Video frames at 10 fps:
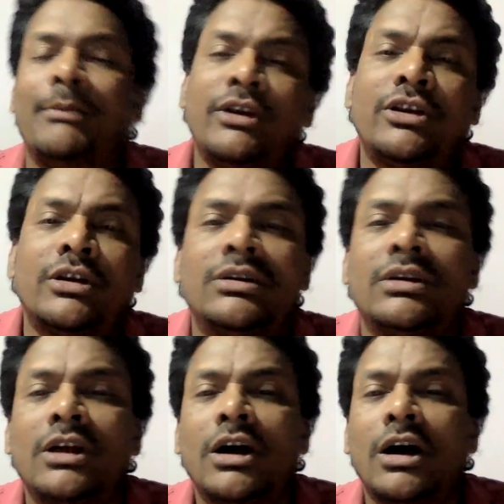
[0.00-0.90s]
American
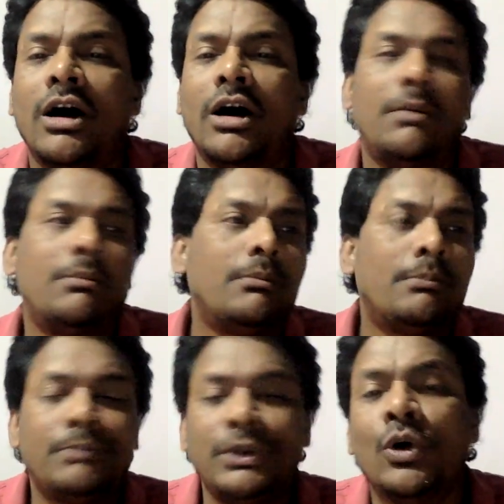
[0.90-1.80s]

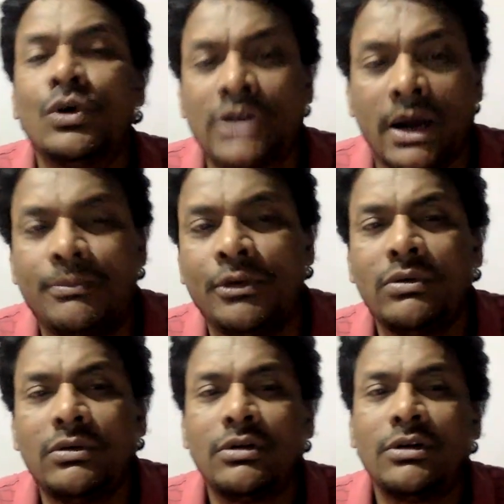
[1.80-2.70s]

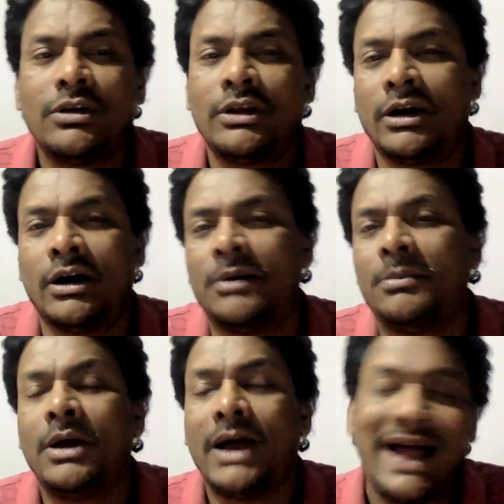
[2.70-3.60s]
POW uh,
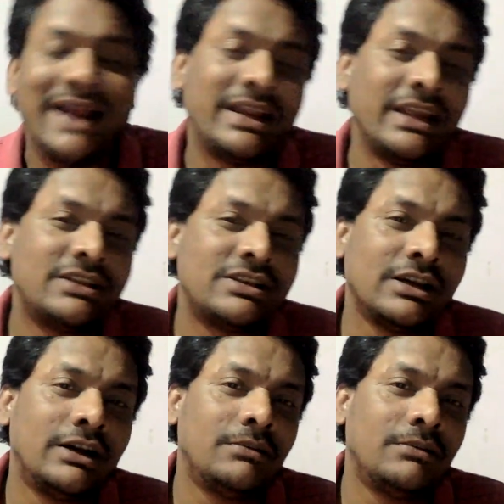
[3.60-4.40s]
at his